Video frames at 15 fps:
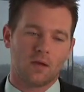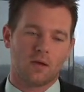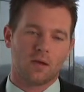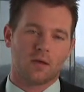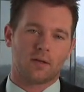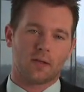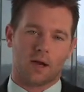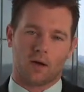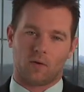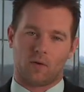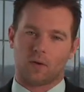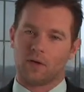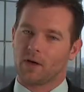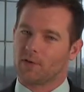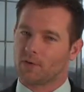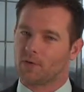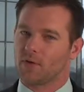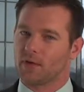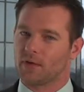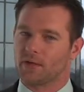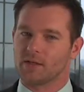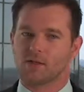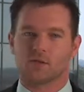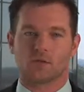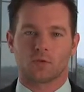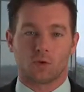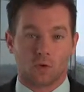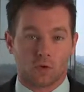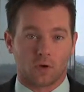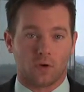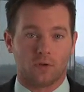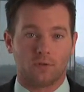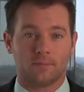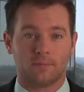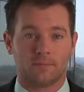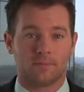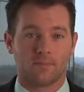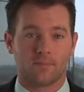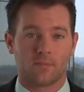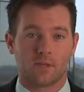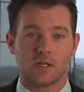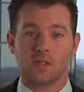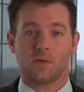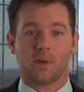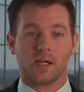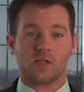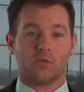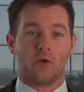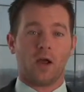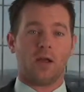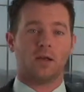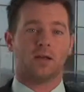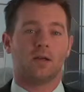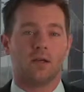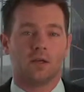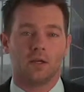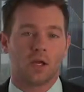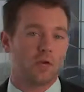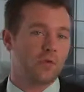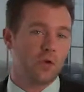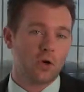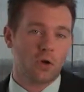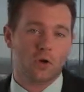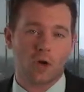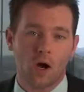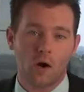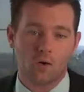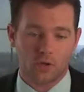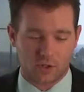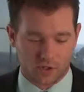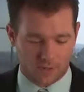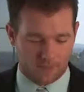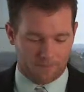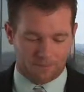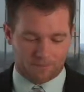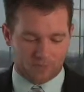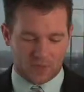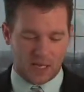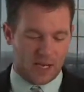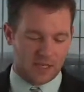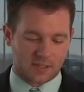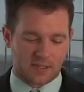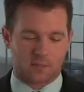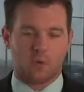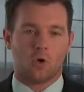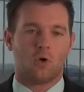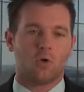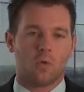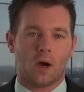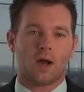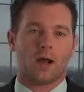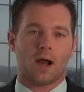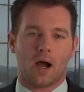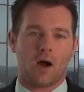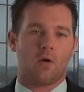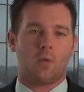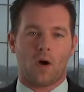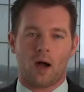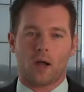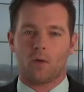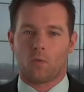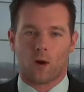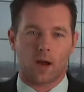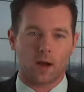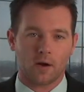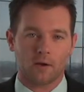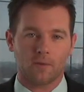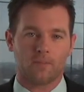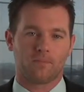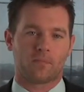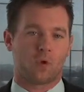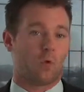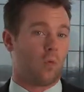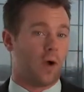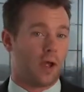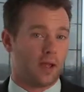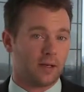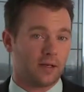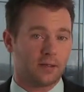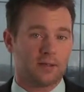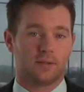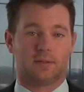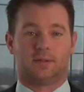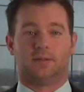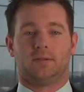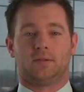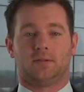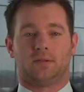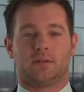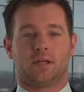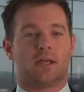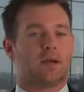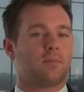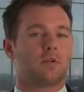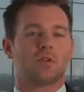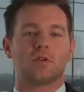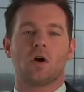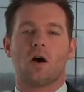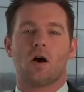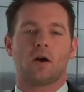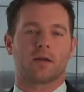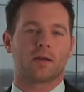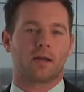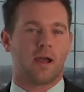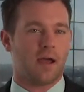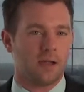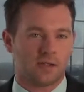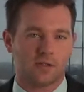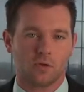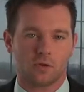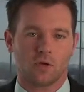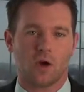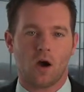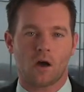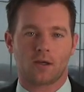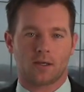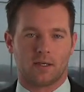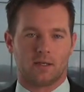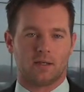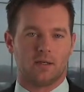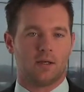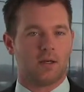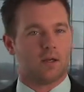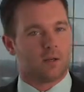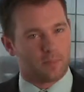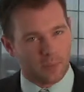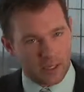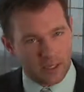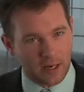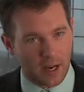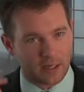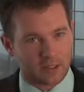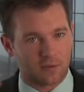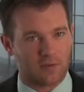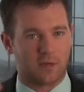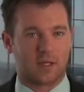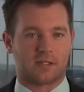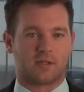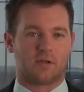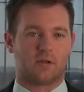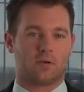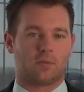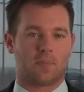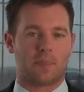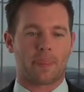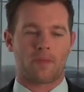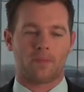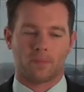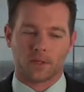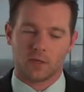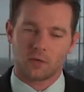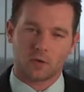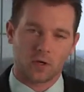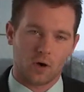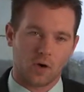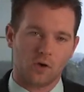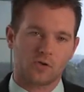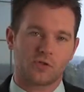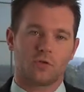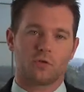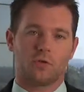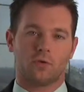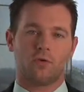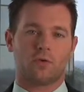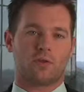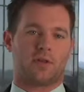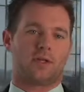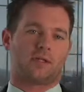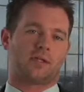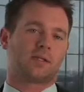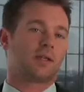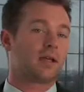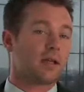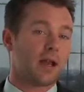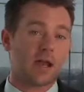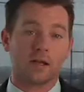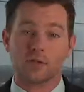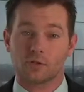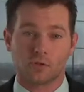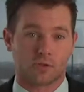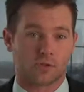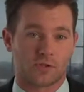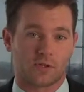Now, another thing is Google is your best friend. If you don't know, just ask them who, what, how, why, where, when. Get them to talk. And as they're talking, be an active listener, but you can also Google things and get answers.